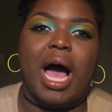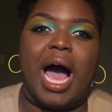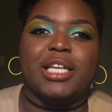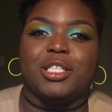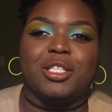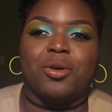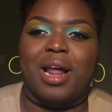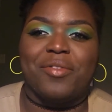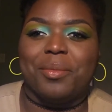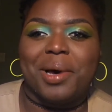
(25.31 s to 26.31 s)
I just don't
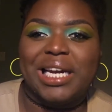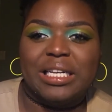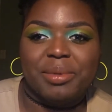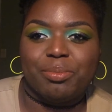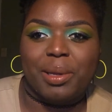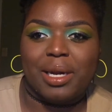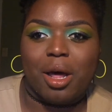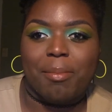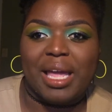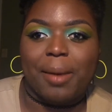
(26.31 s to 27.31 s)
have the money to be spending
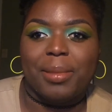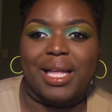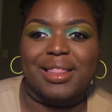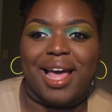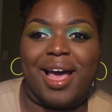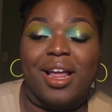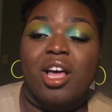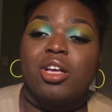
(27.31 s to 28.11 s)
on makeup like that.